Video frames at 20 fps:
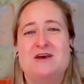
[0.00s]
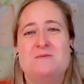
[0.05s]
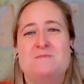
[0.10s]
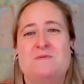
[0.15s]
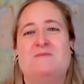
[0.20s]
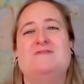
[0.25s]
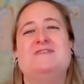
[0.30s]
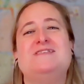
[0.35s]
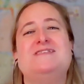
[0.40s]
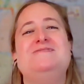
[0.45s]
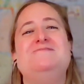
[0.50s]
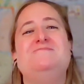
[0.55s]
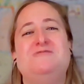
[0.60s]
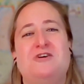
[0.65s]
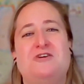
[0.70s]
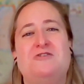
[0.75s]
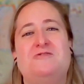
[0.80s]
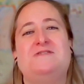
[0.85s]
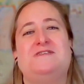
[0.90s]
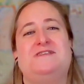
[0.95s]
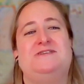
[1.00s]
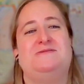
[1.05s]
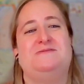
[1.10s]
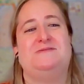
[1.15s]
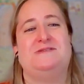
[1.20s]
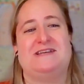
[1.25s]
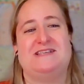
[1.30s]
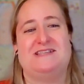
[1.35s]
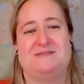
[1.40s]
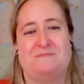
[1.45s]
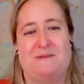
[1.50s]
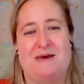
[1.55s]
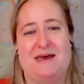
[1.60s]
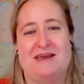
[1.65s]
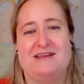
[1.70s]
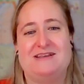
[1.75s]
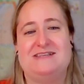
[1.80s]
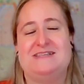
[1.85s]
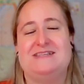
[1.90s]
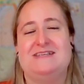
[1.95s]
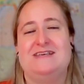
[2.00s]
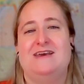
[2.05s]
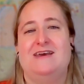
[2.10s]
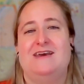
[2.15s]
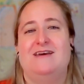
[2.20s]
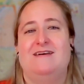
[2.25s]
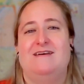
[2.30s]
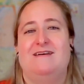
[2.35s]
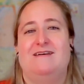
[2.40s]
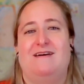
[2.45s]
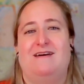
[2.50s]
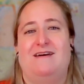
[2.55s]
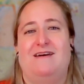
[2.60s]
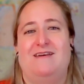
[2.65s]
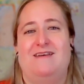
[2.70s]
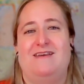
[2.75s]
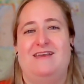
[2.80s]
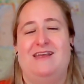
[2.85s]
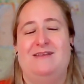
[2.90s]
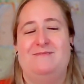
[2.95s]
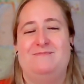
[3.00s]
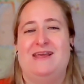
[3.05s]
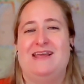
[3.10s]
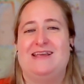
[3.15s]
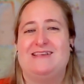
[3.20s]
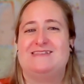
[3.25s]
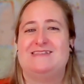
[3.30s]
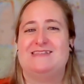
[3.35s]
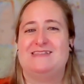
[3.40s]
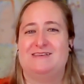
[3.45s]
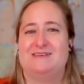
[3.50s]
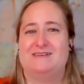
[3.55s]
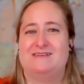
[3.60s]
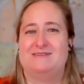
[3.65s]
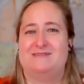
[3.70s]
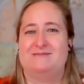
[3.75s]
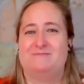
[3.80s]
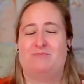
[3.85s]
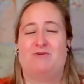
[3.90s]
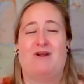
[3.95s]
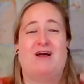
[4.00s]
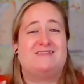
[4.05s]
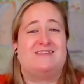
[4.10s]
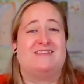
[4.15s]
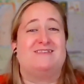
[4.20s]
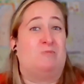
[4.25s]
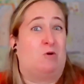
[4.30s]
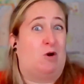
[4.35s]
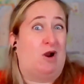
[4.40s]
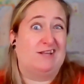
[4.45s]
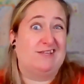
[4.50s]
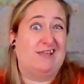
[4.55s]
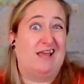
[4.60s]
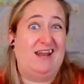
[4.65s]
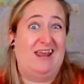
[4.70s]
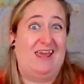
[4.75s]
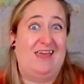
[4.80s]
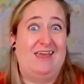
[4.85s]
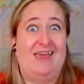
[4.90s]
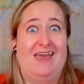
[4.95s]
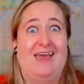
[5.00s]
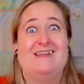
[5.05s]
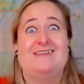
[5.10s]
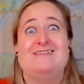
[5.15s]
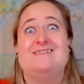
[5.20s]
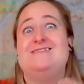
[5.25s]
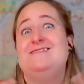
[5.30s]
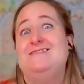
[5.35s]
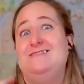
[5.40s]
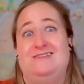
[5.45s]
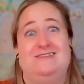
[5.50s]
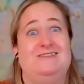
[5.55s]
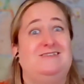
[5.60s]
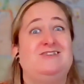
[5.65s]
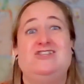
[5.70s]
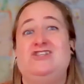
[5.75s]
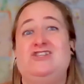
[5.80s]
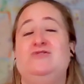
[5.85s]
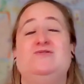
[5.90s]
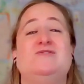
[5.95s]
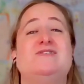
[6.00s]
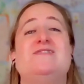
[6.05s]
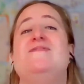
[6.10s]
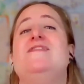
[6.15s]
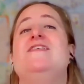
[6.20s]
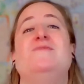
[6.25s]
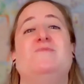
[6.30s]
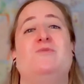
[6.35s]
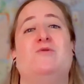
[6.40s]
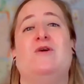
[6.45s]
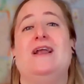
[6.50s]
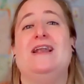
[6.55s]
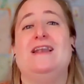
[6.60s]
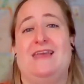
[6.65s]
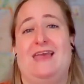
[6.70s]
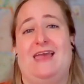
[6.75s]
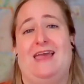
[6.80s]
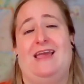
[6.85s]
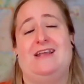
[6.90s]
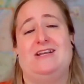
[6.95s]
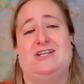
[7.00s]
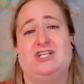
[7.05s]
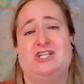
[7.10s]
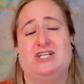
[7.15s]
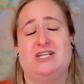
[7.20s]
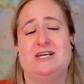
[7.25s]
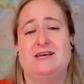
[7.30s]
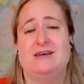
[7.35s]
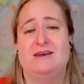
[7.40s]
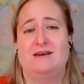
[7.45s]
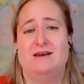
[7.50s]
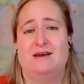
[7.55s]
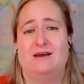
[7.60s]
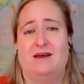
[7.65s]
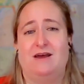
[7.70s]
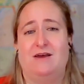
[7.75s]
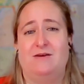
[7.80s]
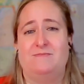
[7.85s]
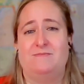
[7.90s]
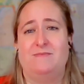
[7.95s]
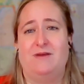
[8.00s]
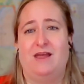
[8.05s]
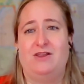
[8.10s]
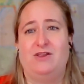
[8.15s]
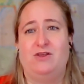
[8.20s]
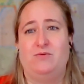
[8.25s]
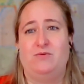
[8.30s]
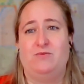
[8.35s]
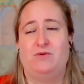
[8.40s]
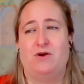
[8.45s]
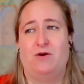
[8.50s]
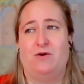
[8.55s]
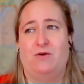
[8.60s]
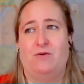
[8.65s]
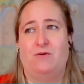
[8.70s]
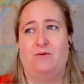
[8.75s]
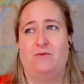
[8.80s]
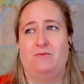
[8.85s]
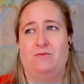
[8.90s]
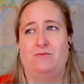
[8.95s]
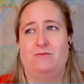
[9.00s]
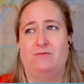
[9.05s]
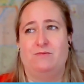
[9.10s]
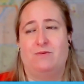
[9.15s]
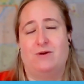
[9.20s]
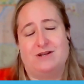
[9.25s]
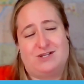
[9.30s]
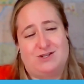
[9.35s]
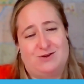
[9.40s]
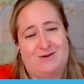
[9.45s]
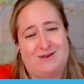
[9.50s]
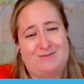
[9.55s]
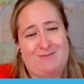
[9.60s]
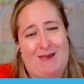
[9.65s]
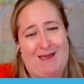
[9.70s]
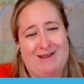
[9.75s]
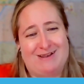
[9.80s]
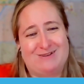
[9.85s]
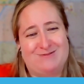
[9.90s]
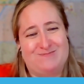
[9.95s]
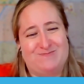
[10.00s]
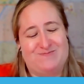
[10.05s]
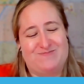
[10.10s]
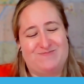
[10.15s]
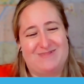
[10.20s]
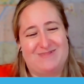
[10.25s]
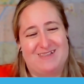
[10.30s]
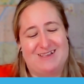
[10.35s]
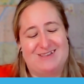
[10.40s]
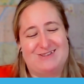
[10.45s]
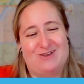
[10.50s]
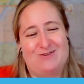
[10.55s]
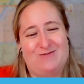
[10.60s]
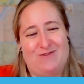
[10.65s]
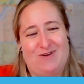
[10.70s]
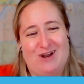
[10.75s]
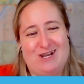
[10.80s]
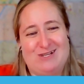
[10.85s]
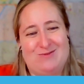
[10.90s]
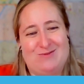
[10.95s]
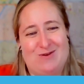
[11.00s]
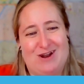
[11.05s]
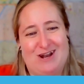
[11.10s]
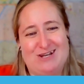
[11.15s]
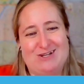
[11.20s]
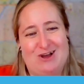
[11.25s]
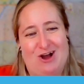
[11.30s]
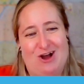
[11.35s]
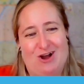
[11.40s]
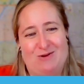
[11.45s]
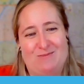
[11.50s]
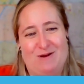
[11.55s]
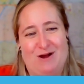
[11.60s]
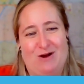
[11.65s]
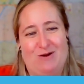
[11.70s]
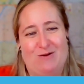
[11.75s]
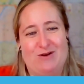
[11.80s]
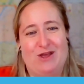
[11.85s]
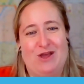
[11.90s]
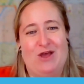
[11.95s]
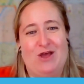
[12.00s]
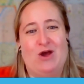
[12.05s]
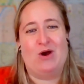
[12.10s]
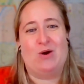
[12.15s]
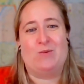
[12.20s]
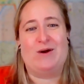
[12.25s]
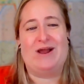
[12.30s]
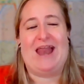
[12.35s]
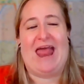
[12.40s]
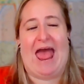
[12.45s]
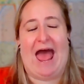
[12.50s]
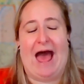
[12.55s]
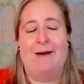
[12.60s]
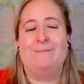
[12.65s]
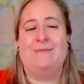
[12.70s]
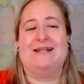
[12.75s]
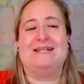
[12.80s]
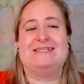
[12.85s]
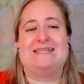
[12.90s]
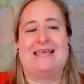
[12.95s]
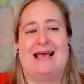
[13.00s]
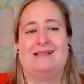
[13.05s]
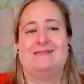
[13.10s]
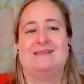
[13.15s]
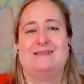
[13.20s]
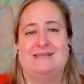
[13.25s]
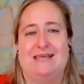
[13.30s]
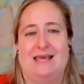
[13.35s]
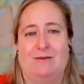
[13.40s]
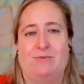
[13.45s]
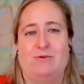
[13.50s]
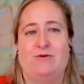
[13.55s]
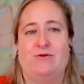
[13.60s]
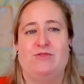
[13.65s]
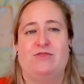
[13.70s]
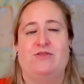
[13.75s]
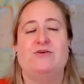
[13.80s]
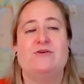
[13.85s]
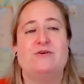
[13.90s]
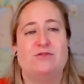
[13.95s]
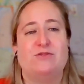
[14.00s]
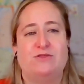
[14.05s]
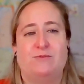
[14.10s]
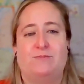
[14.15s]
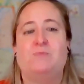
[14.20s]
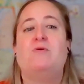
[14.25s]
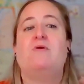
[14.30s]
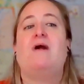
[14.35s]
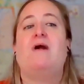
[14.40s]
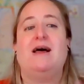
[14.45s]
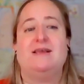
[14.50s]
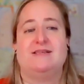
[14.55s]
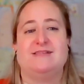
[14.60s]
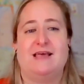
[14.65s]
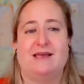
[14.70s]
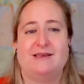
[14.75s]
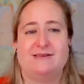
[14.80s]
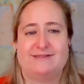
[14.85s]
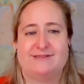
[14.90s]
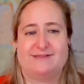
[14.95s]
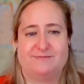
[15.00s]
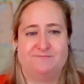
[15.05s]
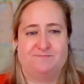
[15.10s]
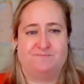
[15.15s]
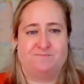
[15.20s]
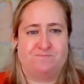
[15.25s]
But once you know what to expect, it makes the process more exciting and you just feel more engaged, and you know what to expect. So first, we're going to talk about what happens at the table, the process.